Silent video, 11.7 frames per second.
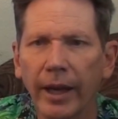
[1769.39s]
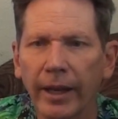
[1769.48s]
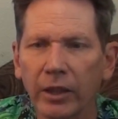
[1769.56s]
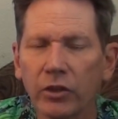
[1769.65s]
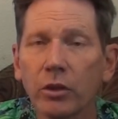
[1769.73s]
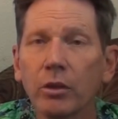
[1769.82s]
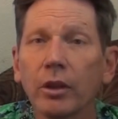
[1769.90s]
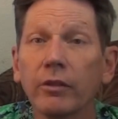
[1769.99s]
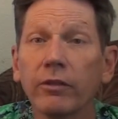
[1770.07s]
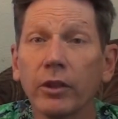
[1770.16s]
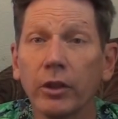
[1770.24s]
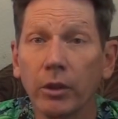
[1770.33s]
And it's good
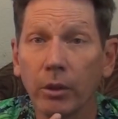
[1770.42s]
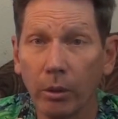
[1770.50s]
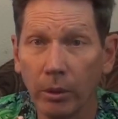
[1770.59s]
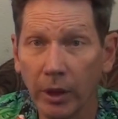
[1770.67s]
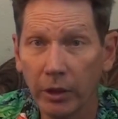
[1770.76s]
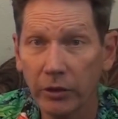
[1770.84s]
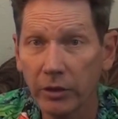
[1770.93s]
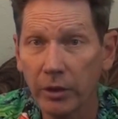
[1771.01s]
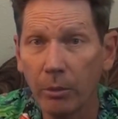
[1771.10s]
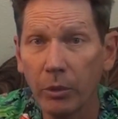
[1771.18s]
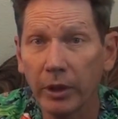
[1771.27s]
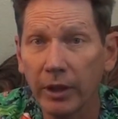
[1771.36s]
for you,
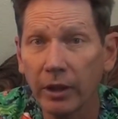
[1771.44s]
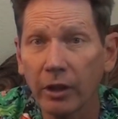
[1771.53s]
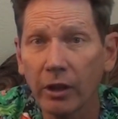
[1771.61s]
someone getting